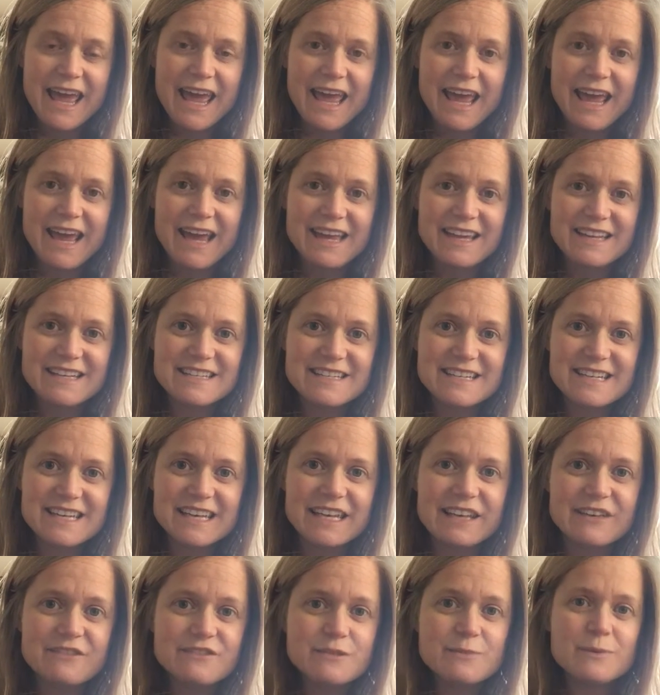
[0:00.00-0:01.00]
And
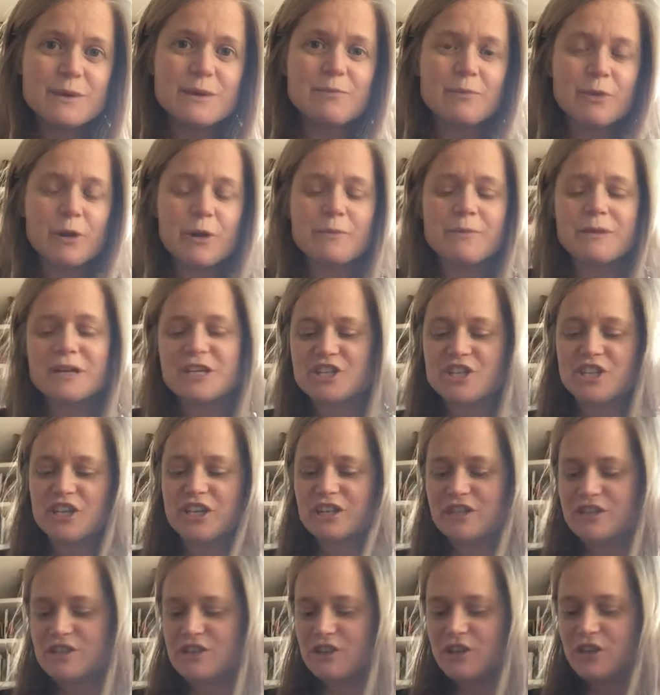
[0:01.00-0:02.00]
it gives me
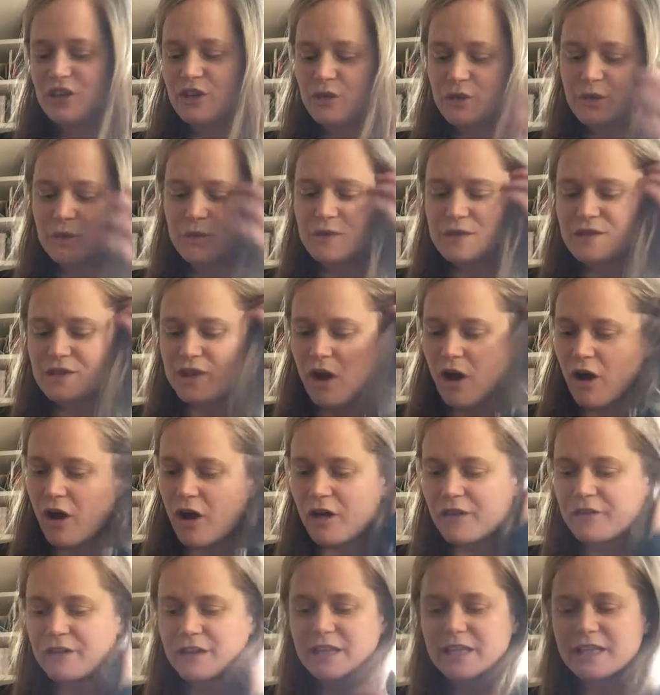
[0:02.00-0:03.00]
permission to use
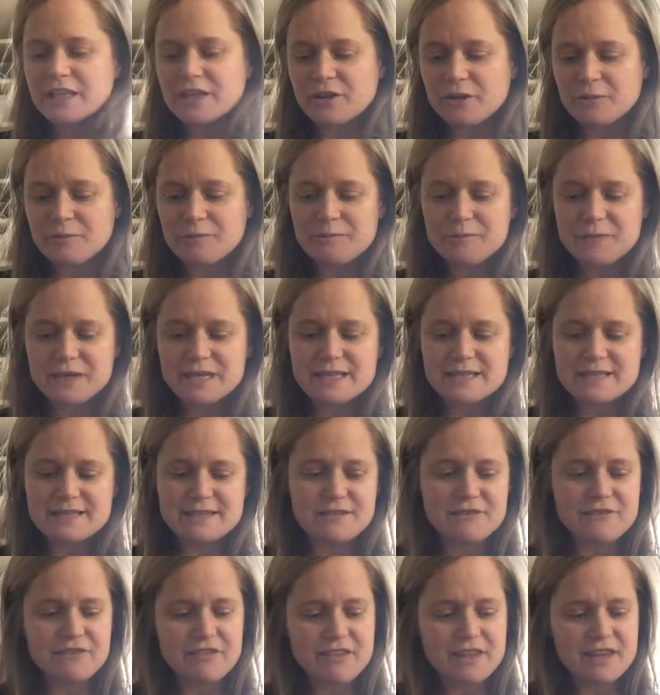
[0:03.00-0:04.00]
all the little
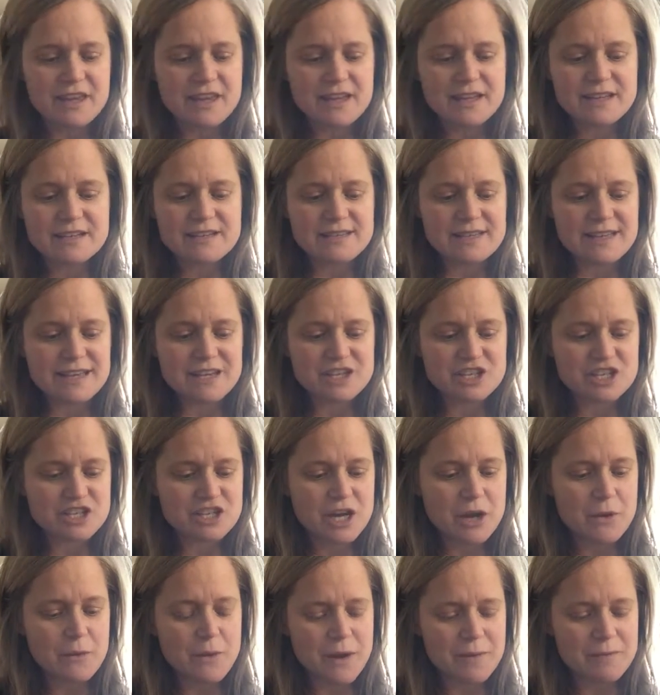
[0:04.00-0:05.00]
bits of things that
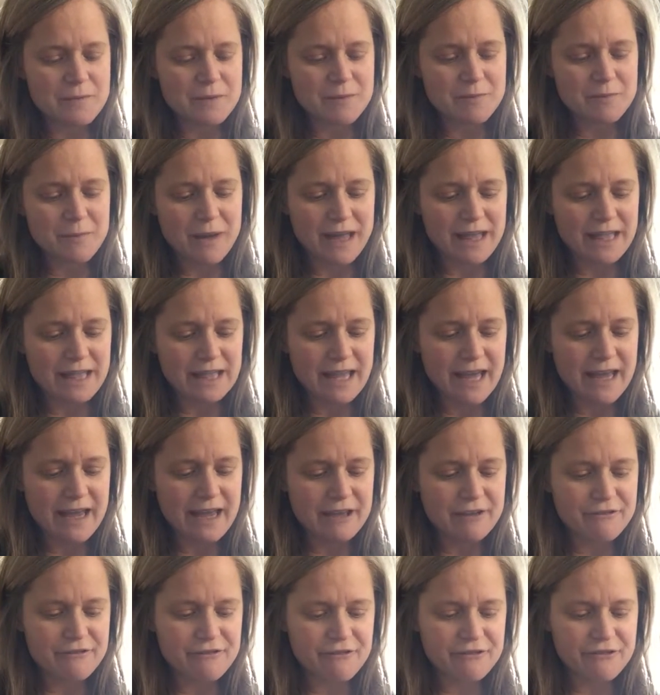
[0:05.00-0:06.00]
show up in my
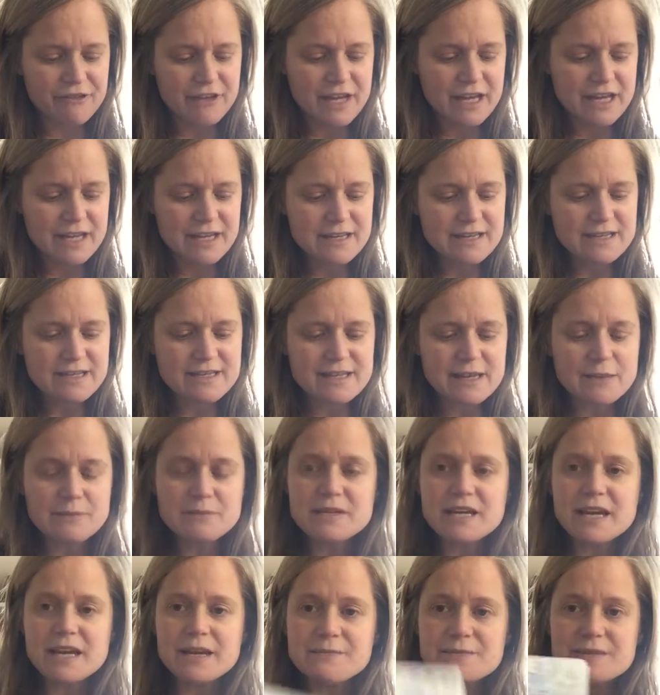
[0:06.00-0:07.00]
life.
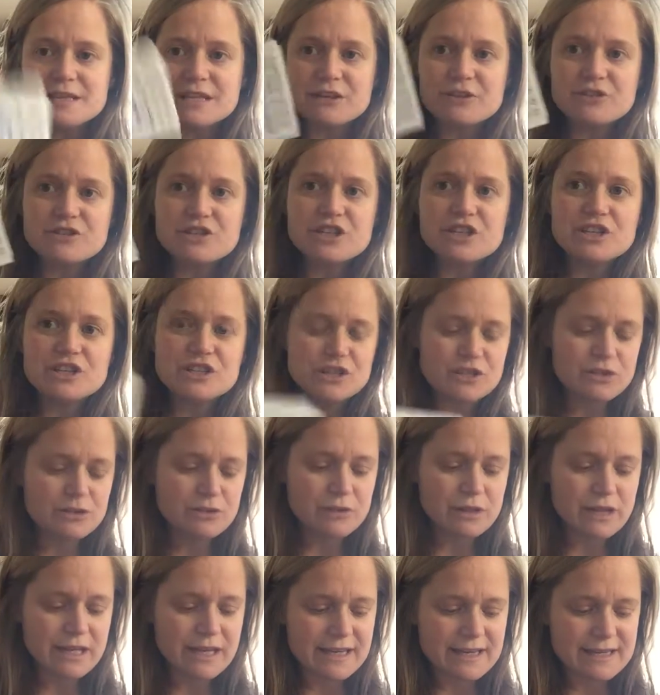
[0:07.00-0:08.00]
Sometimes they're
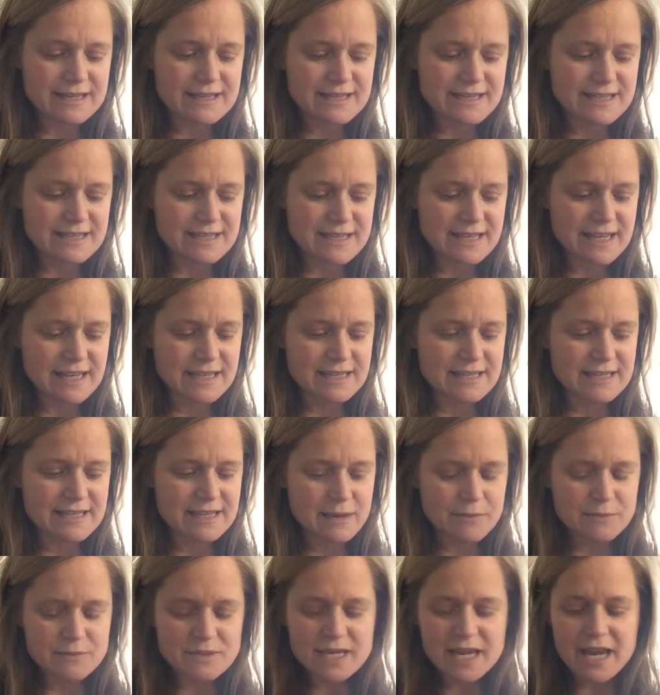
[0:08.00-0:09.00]
to-do lists, and
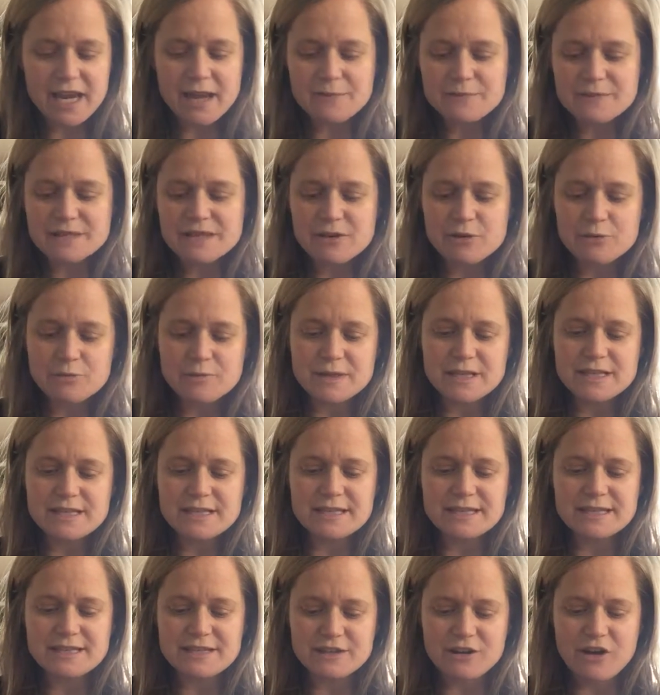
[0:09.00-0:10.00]
sometimes they're
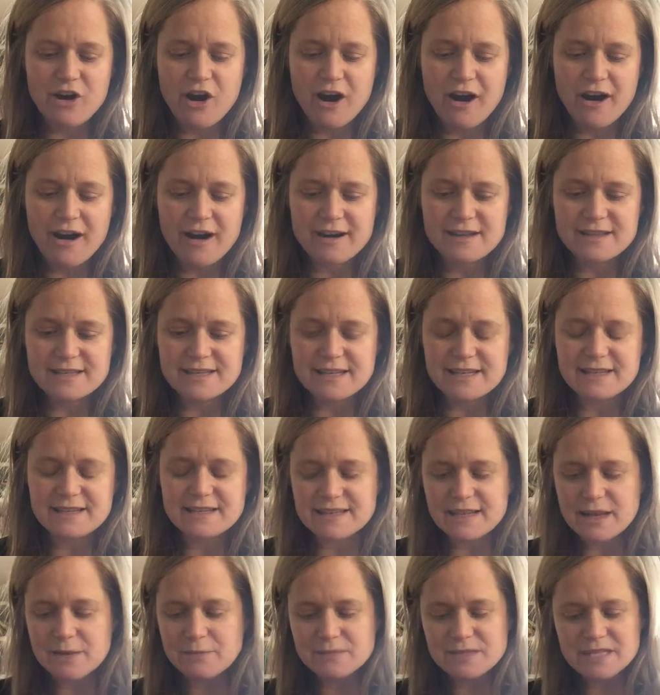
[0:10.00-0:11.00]
business cards, and
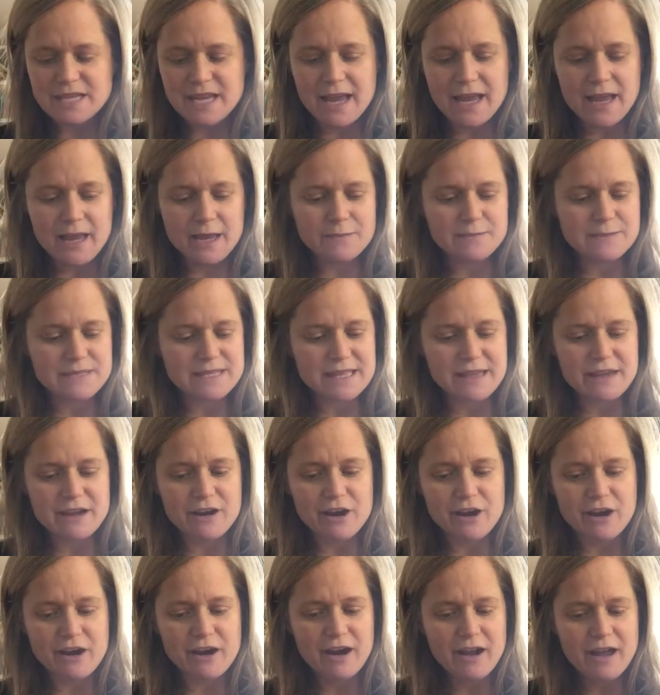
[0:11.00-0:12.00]
sometimes
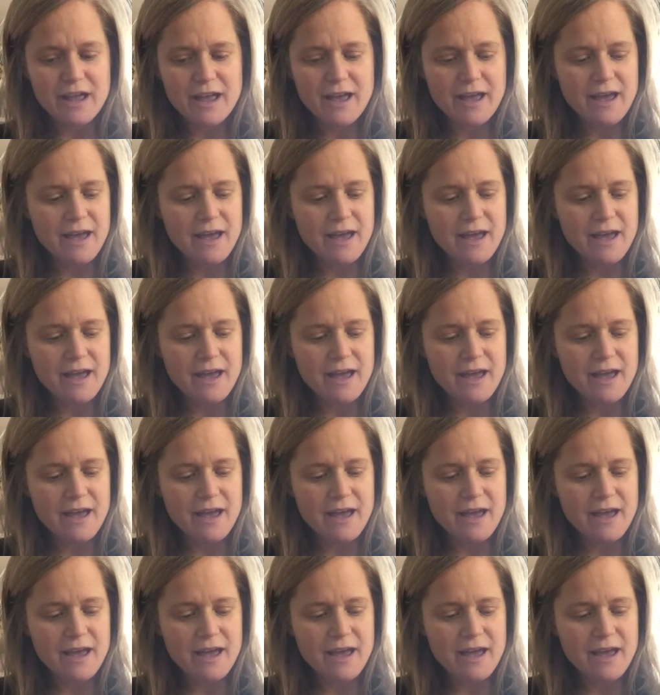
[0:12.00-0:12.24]
they're,